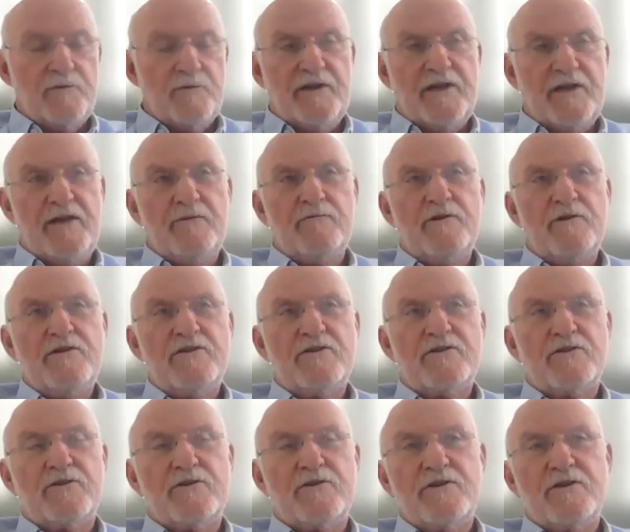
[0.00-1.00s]
Reading
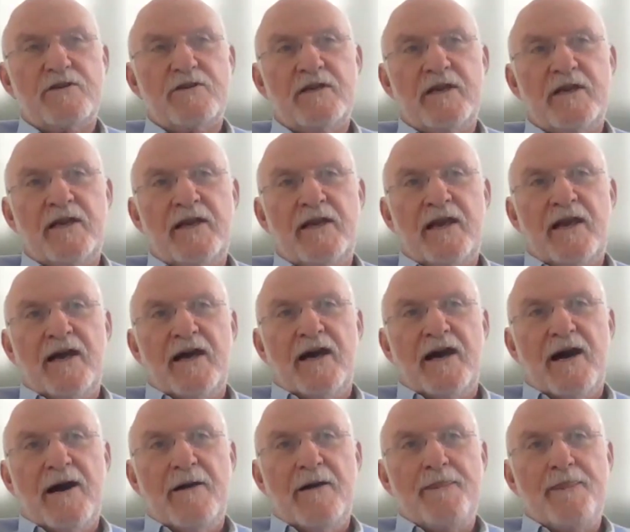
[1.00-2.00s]
Research.
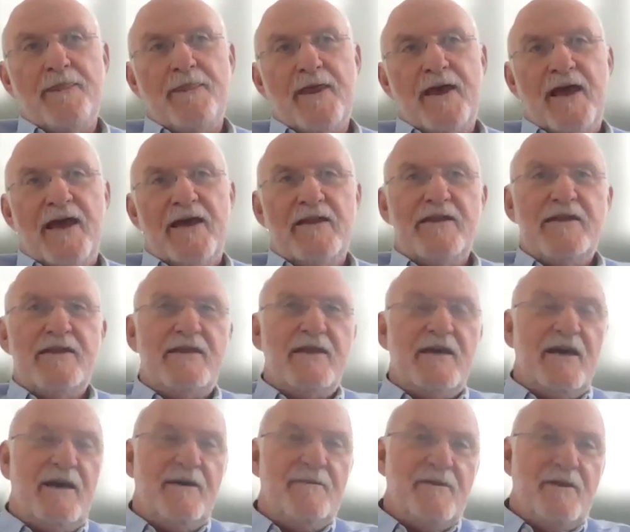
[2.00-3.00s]
And
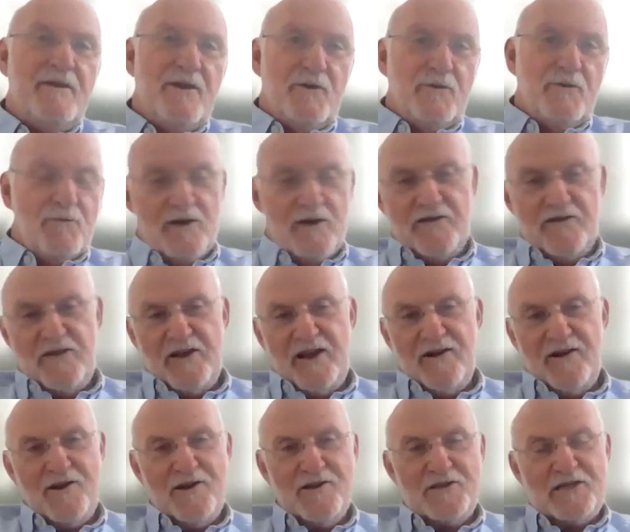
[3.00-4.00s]
one of the
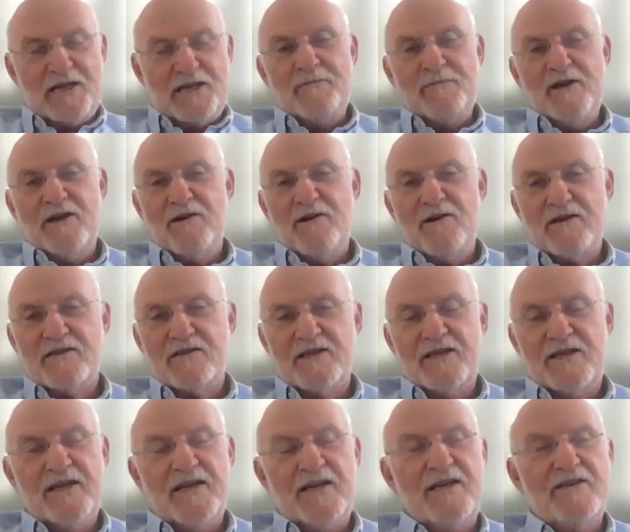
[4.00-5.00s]
areas I'm
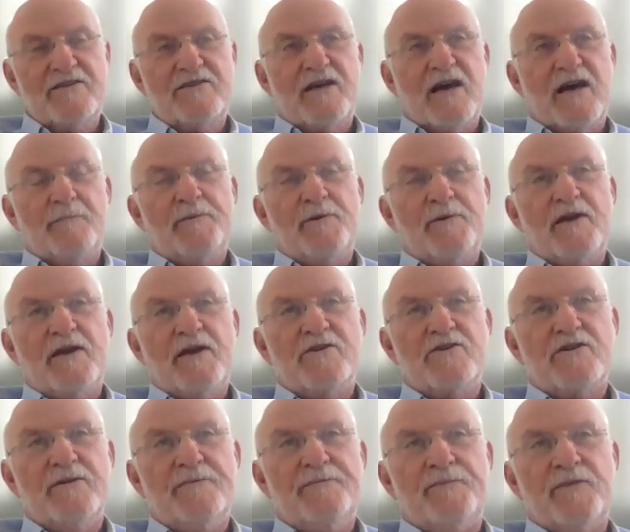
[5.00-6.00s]
interested in is
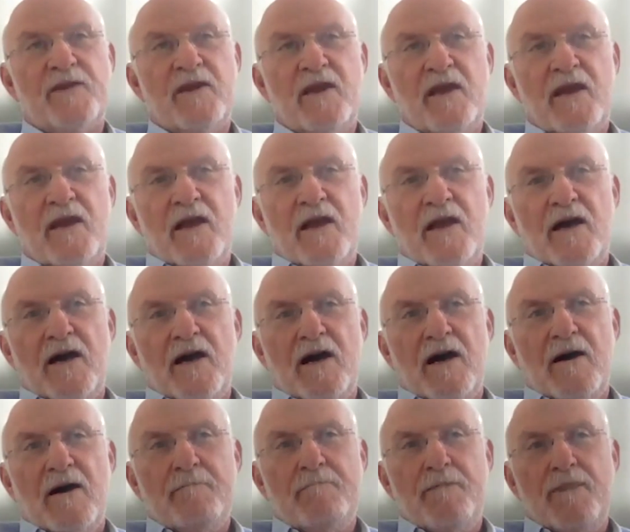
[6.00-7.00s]
comprehension.
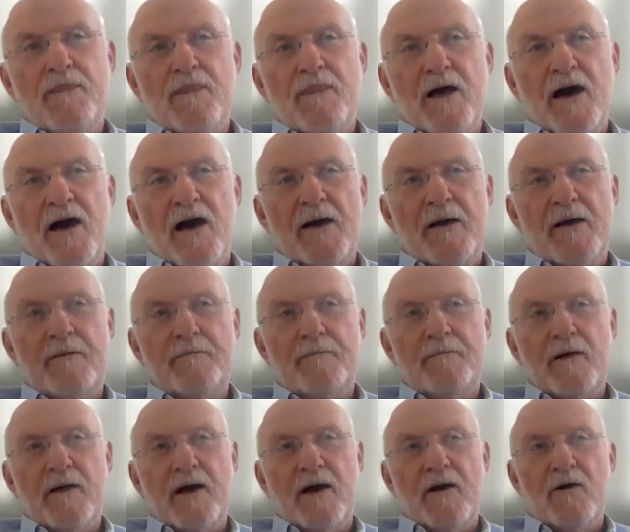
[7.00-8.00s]

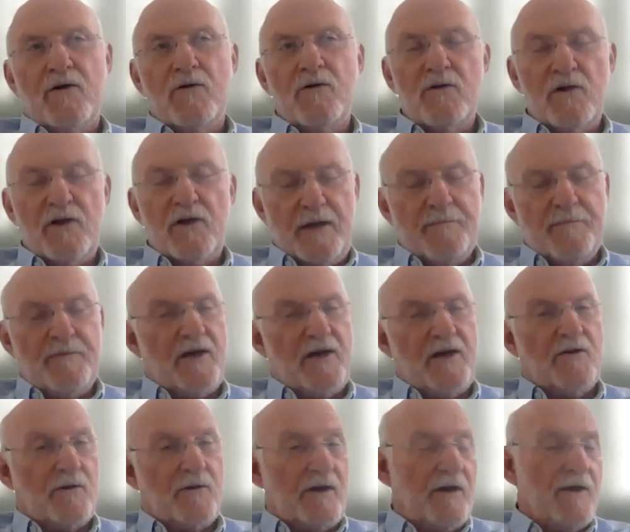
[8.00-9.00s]
Early in my
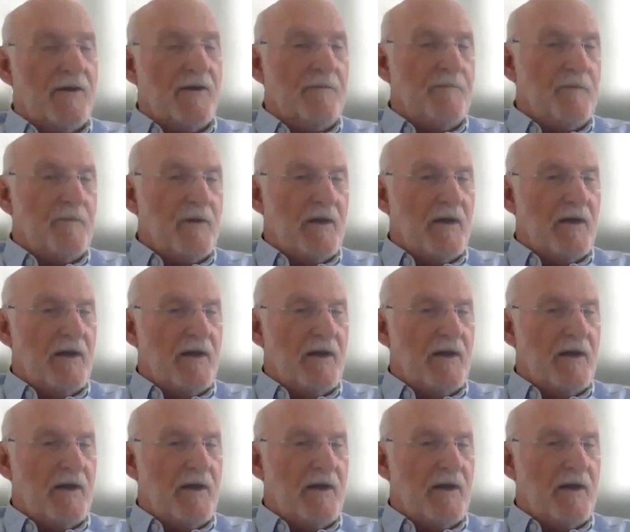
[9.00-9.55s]
career,